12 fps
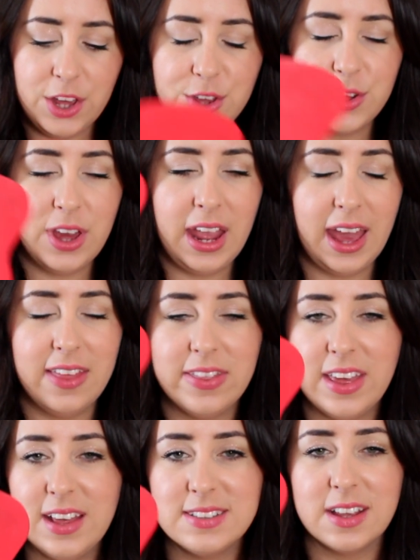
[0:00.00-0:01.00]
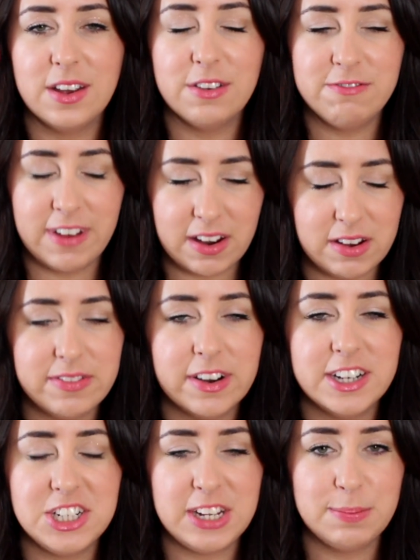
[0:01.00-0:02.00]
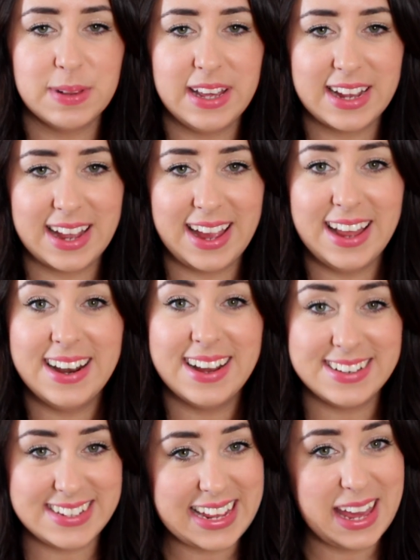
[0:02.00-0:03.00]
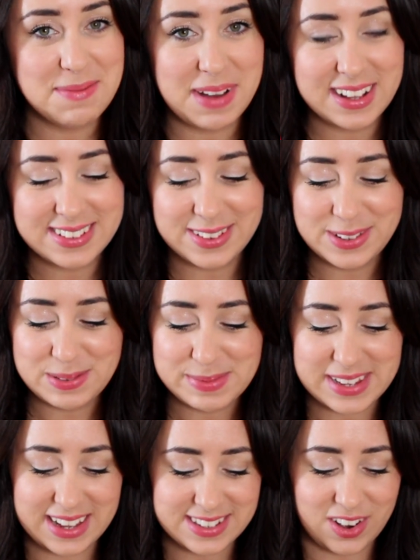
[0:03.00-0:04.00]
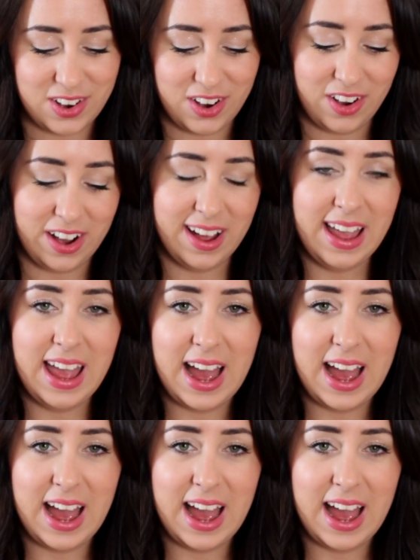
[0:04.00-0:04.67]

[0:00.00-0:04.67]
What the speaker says: You can get these very, very cheaply again at TK Maxx or Home Sense or